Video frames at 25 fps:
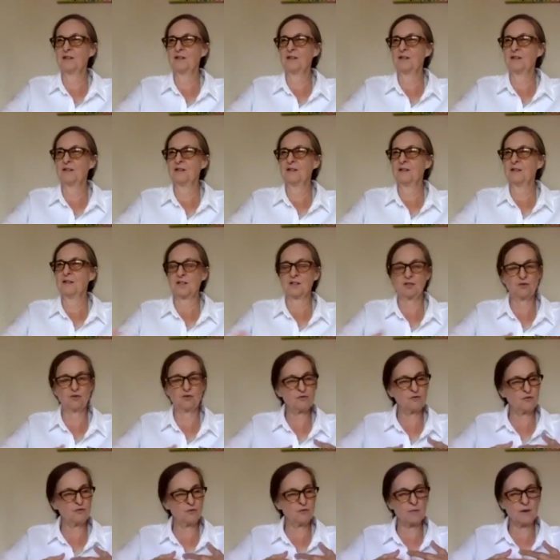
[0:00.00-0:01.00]
It's good
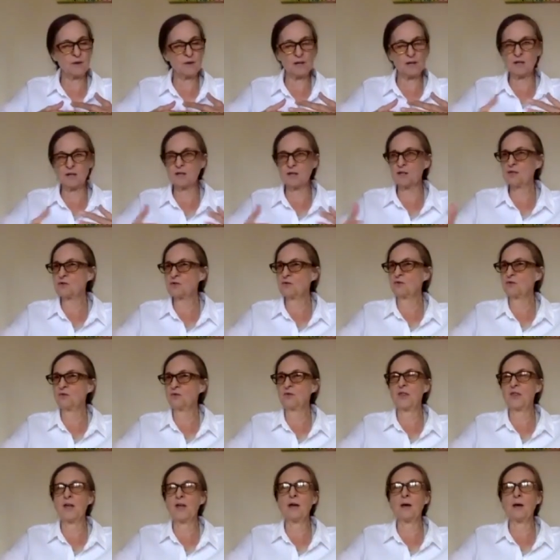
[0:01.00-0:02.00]
for me, it's good for
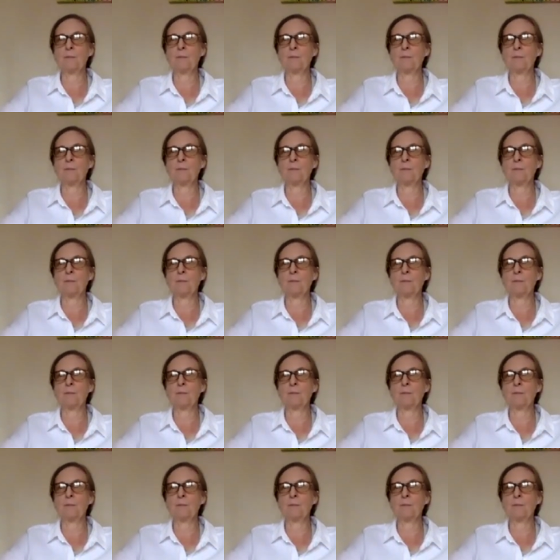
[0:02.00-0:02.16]
them.